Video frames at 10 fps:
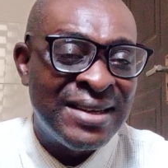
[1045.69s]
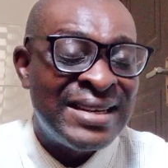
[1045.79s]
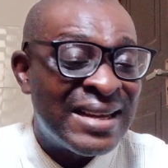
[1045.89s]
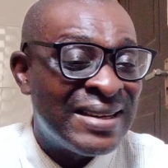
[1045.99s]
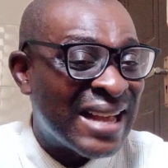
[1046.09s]

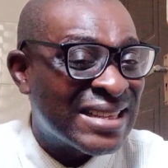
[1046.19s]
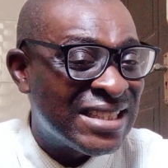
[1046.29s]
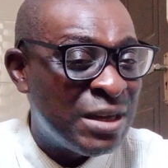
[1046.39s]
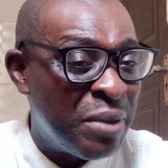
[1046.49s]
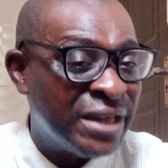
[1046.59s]
that
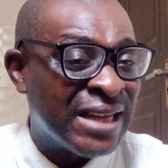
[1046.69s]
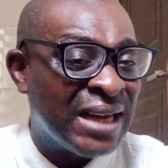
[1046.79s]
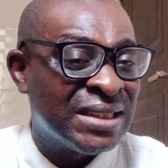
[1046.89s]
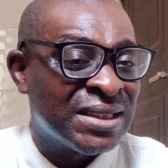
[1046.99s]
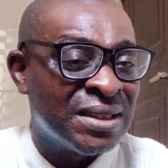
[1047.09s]
is the
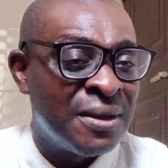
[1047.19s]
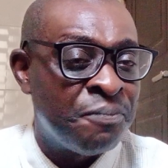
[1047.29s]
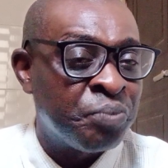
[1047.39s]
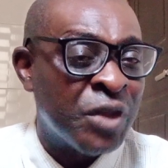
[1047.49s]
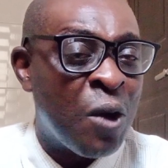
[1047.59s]
mentality.
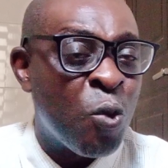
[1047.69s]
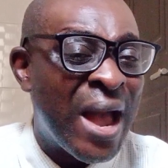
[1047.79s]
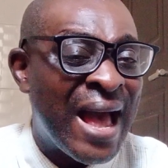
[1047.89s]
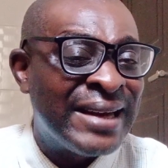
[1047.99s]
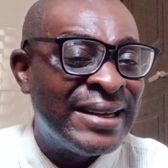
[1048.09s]
And why
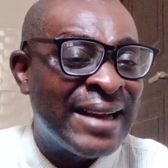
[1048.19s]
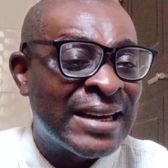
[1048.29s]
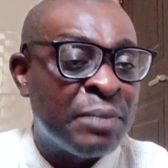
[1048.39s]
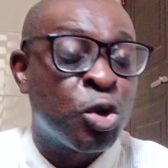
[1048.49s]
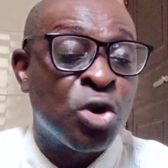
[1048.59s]
are they like
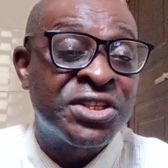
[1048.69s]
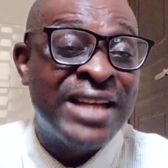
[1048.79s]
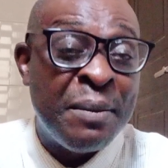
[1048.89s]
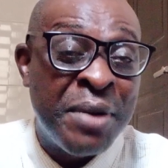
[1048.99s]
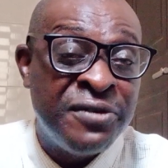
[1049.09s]
that? Because
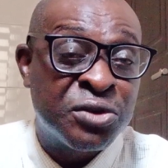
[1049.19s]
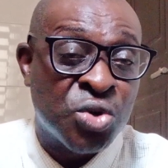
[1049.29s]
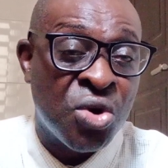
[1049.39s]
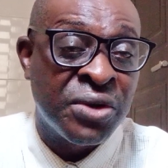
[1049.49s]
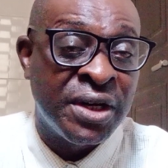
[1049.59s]
they believe
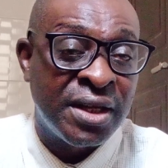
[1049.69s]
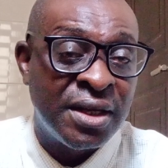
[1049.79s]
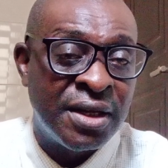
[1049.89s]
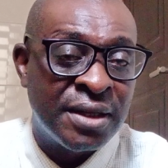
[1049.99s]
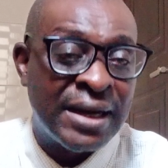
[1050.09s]
strongly
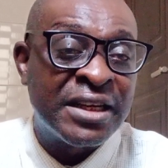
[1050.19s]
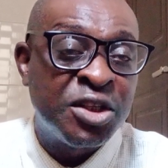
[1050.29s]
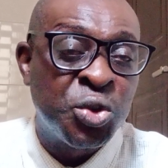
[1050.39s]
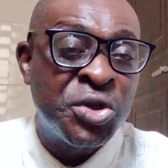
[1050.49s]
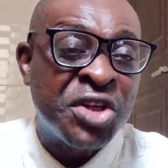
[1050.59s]
that the
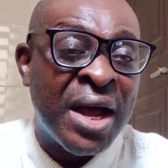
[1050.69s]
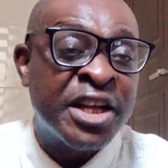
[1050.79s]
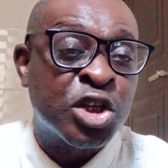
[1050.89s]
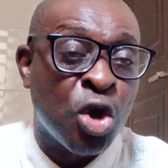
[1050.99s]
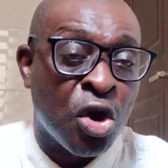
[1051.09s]
judiciary
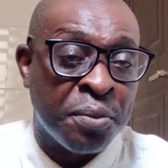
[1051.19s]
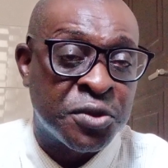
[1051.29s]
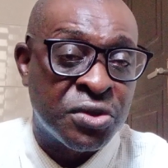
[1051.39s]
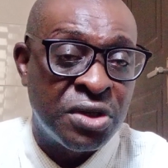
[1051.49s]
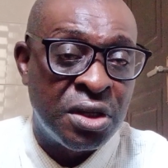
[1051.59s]
is
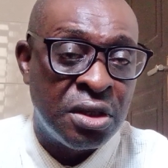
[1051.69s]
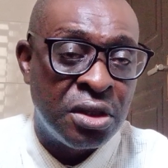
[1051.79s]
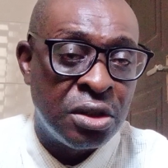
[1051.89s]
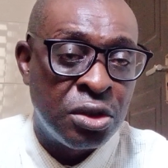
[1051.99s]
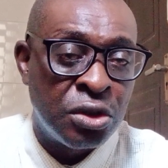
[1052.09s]
corrupt.
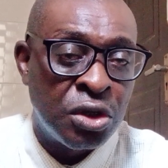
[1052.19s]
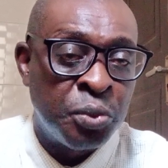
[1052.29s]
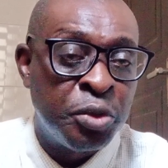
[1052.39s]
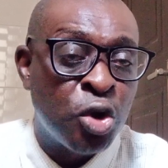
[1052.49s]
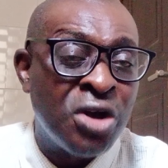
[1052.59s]

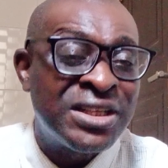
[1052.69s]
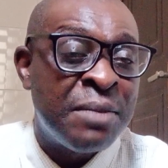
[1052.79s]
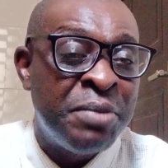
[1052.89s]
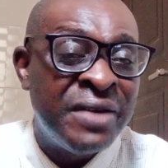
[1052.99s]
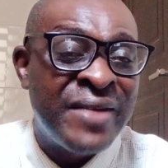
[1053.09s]
Because they
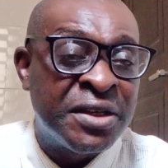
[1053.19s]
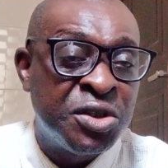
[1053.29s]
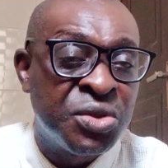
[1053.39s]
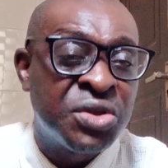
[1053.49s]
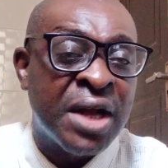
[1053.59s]
believe that
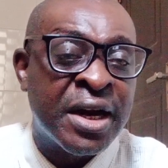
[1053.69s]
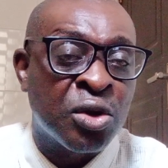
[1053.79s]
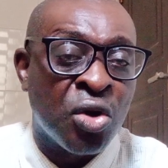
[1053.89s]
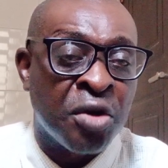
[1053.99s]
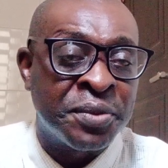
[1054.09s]
the judiciary
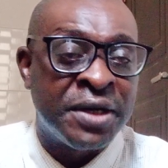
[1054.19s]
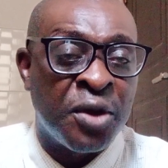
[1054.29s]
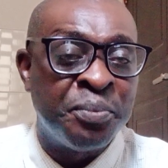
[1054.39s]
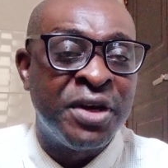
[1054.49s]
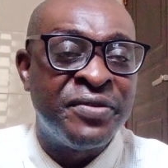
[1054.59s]
is corrupt, they
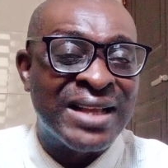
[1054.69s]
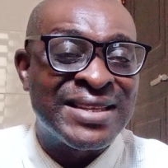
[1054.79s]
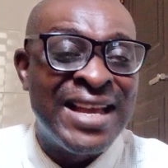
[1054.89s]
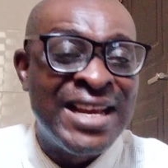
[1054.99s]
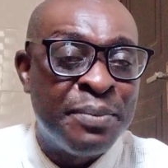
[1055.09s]
don't believe
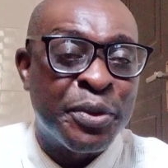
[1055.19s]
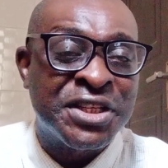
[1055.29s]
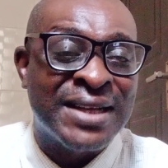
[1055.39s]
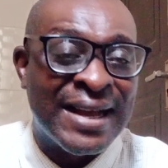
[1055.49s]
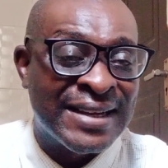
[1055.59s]
that any
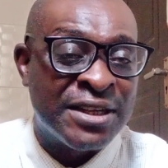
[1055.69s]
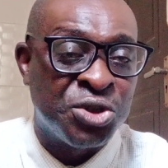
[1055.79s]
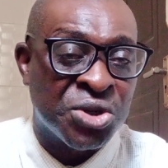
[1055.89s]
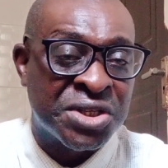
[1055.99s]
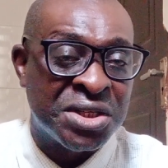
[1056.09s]
person can get
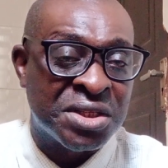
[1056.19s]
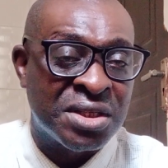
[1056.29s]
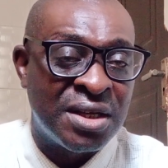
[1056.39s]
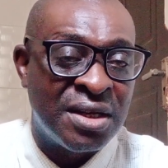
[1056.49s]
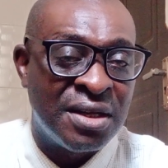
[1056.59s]

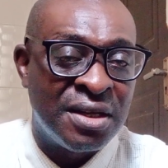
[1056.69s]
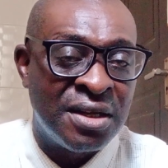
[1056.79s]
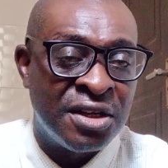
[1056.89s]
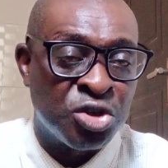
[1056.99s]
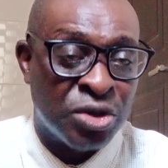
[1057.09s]
justice.
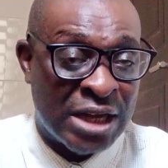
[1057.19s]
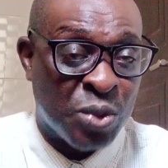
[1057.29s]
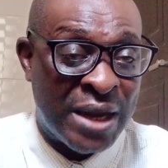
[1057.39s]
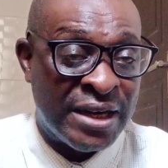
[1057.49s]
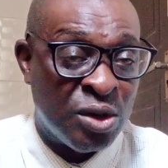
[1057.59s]
So that's
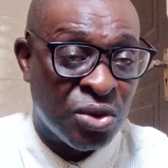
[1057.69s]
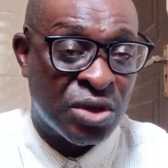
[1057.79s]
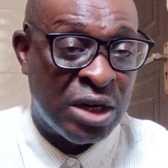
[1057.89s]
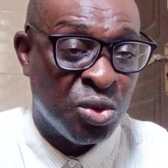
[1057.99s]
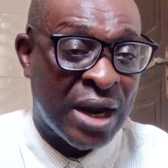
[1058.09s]
why they
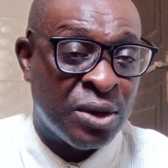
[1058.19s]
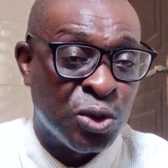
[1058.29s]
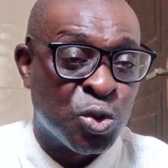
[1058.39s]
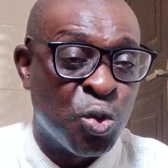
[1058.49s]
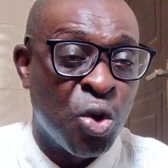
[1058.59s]
look at
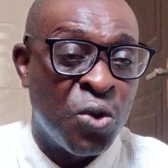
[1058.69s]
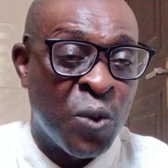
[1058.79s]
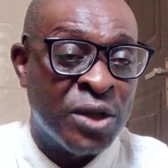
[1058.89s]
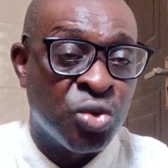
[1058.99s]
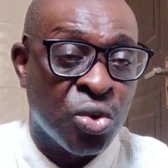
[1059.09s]
those who
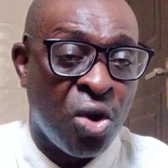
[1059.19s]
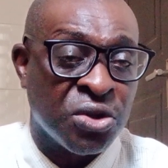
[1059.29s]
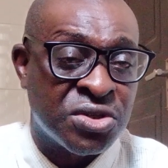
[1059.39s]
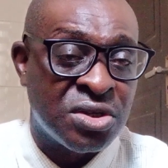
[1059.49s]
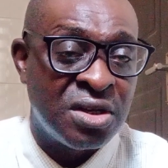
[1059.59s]
went to court